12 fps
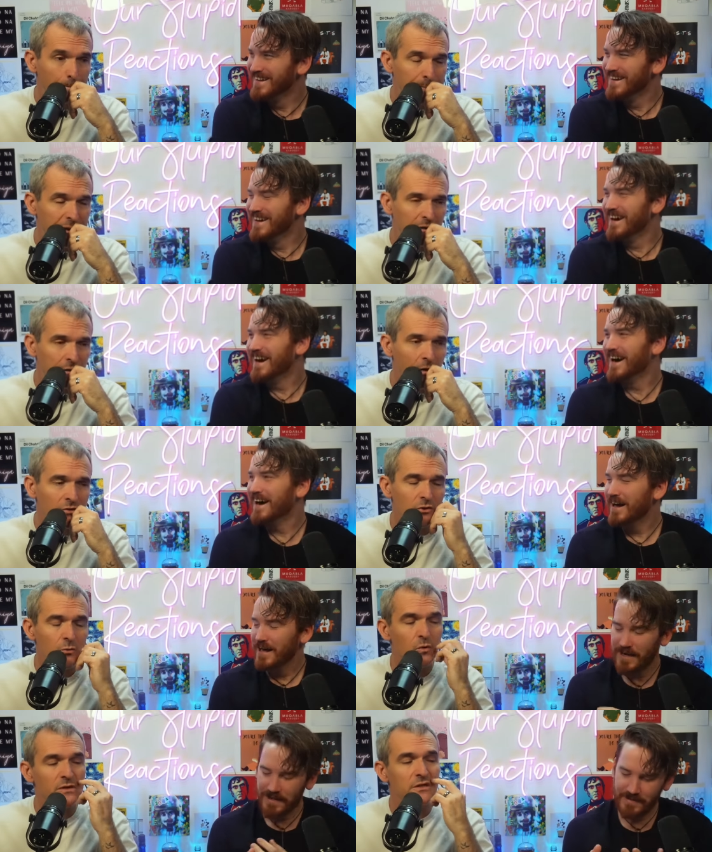Speaker 1: But it
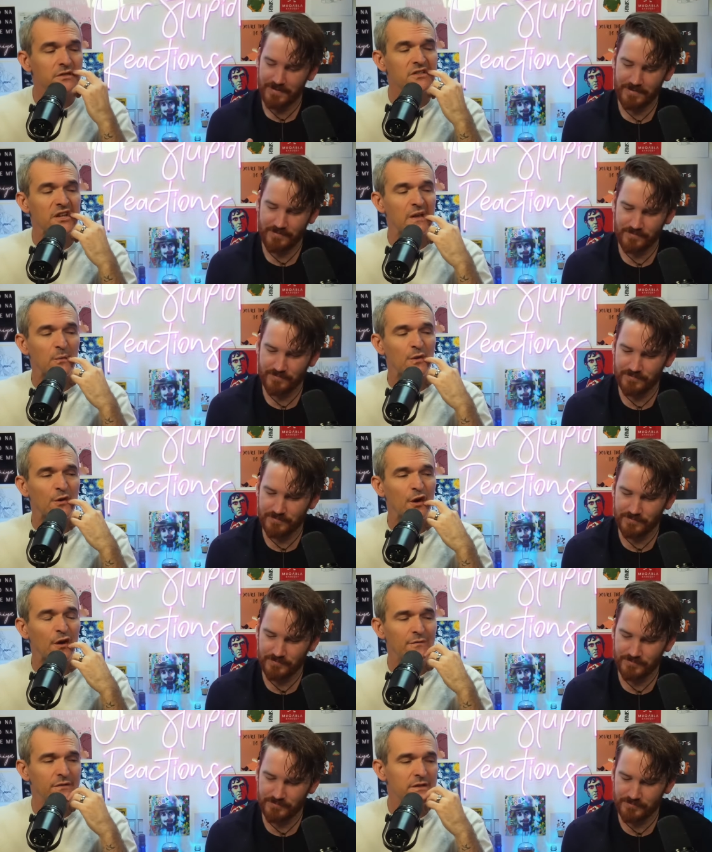also was a statement
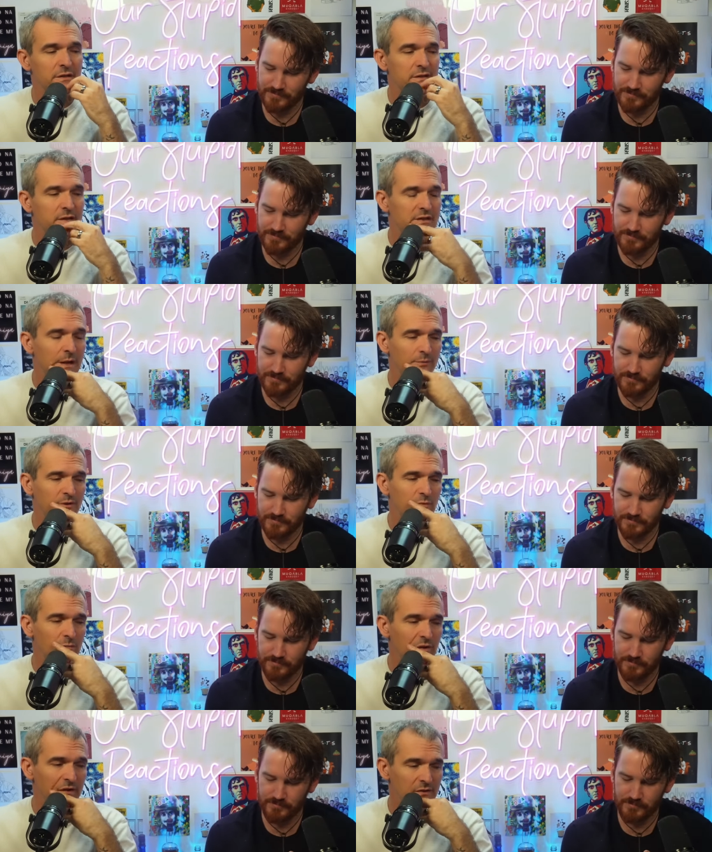of this is
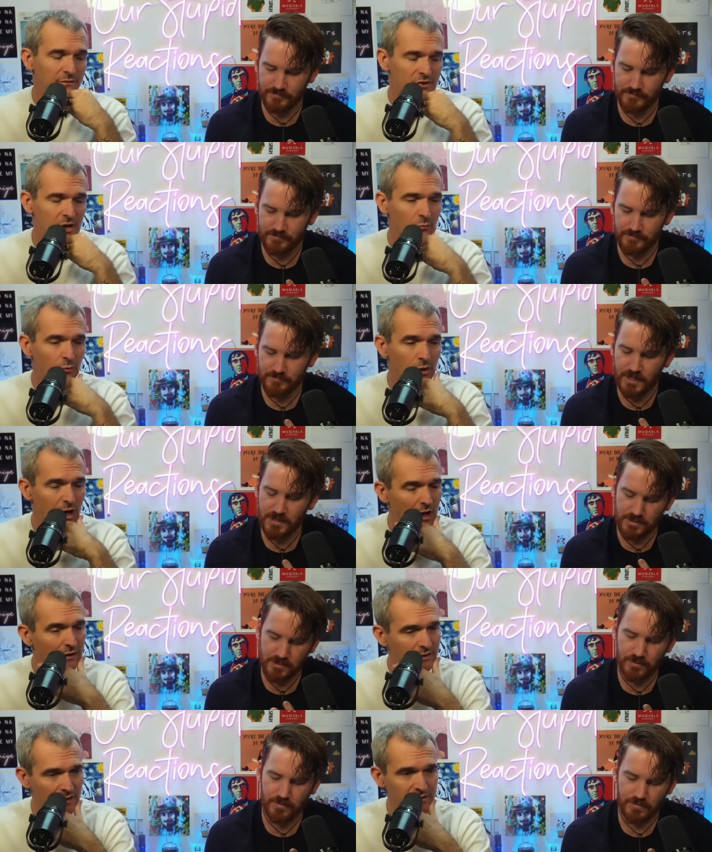acceptable because if Shah Rukh
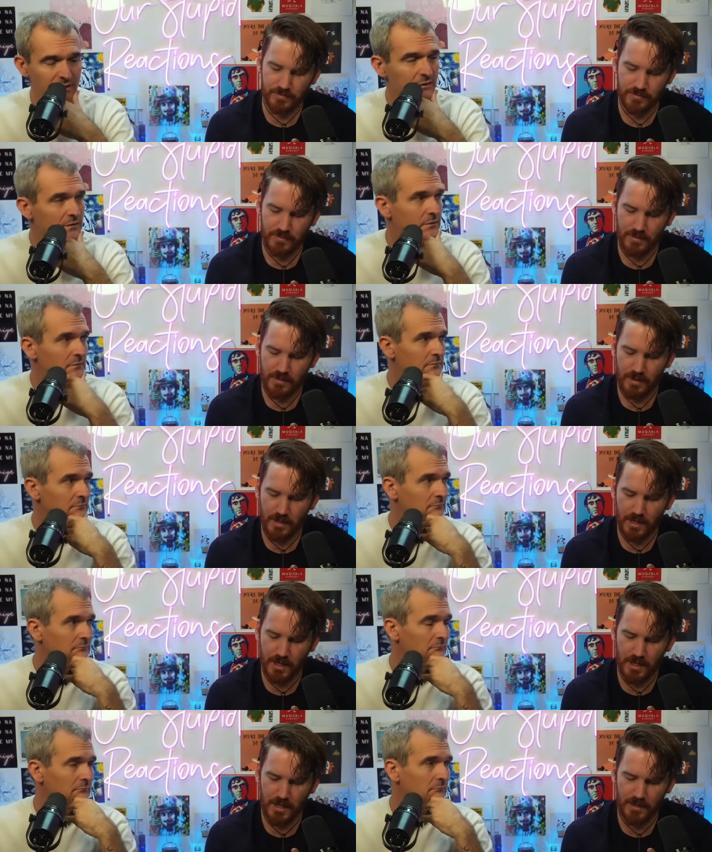Khan
Speaker 2: does it.
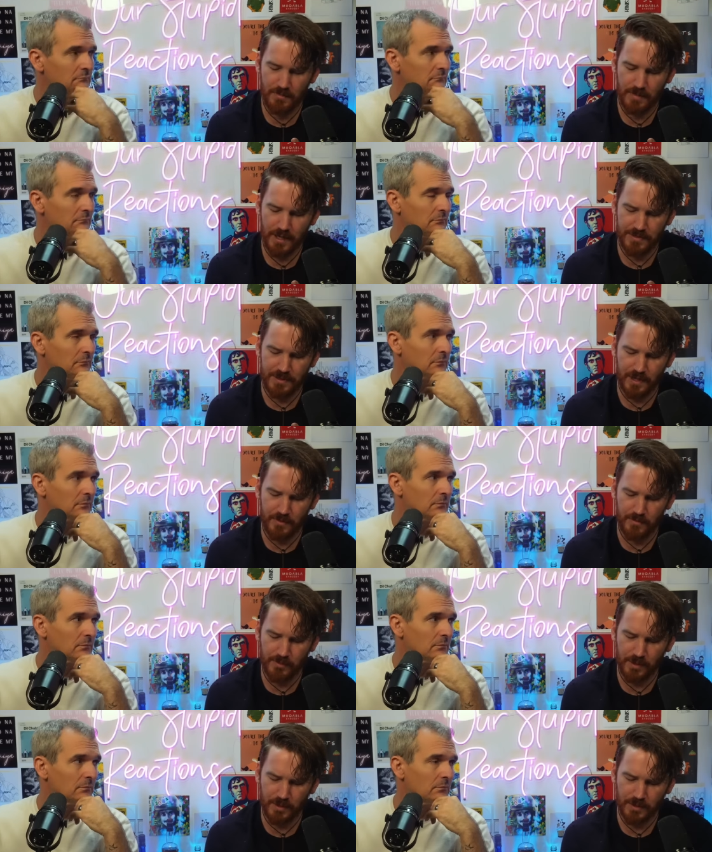I think I would
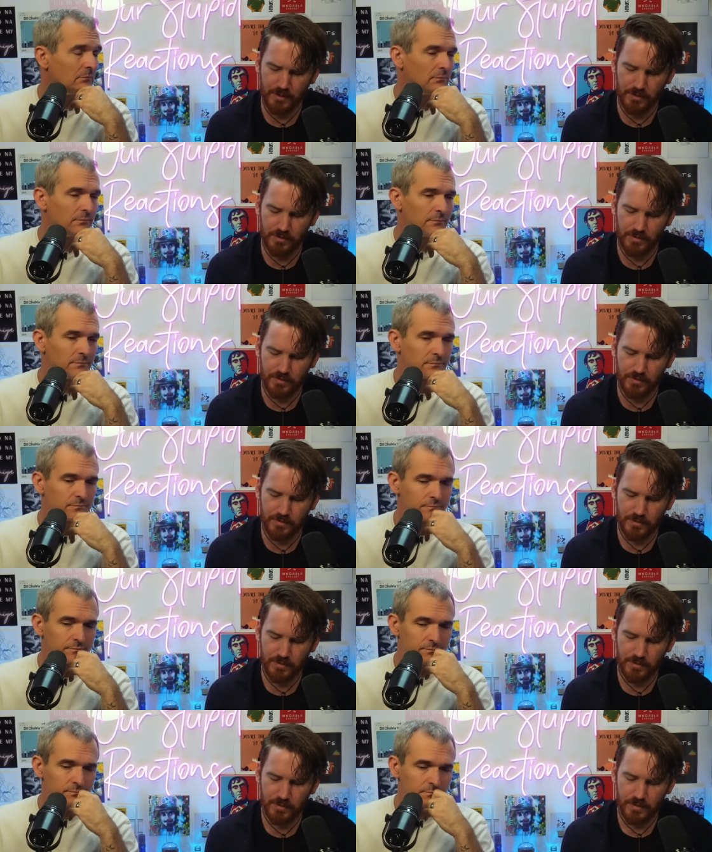probably include,
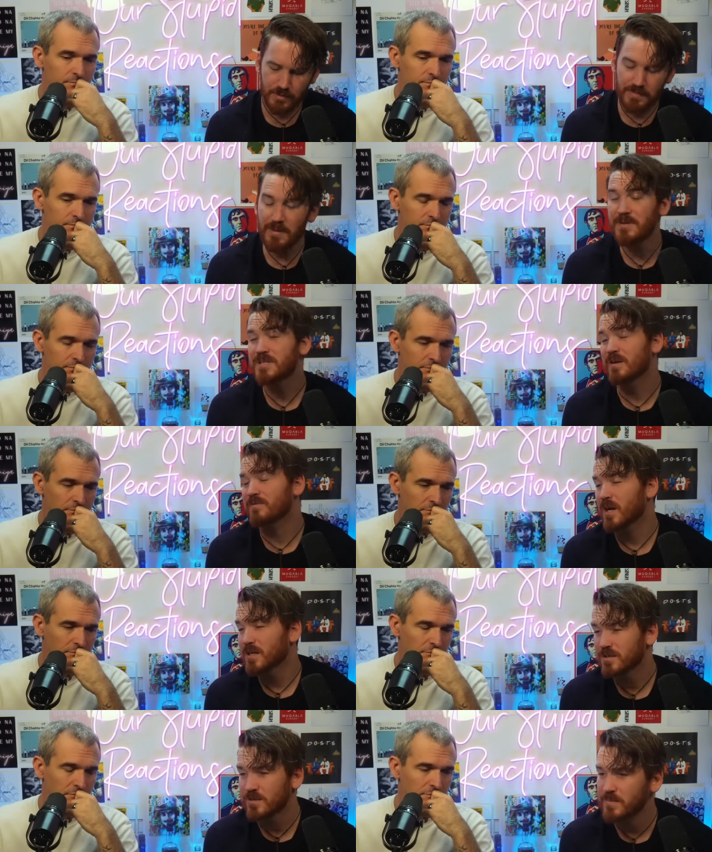maybe
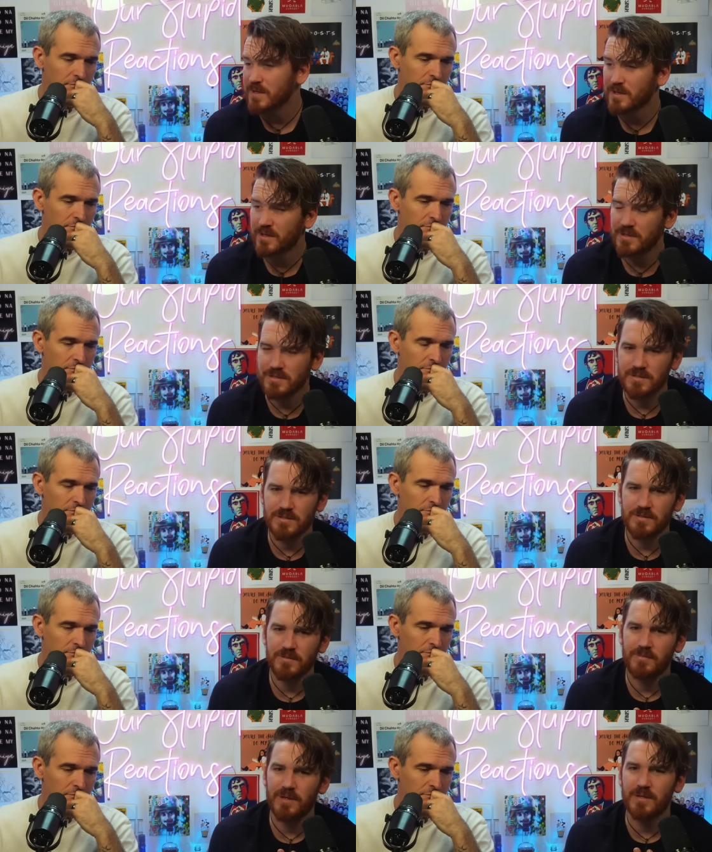Devdas could be in there,
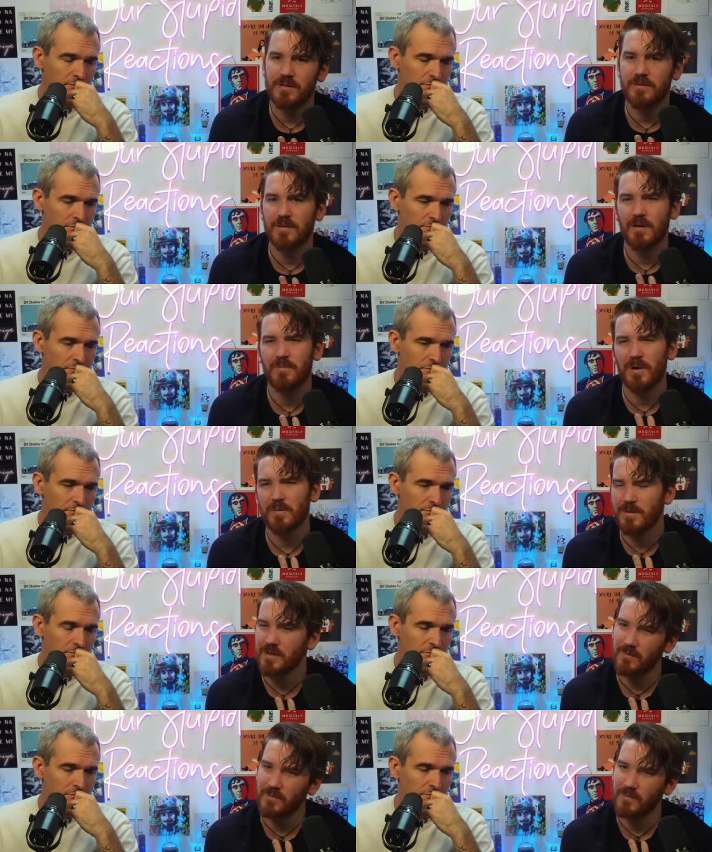but it'd probably be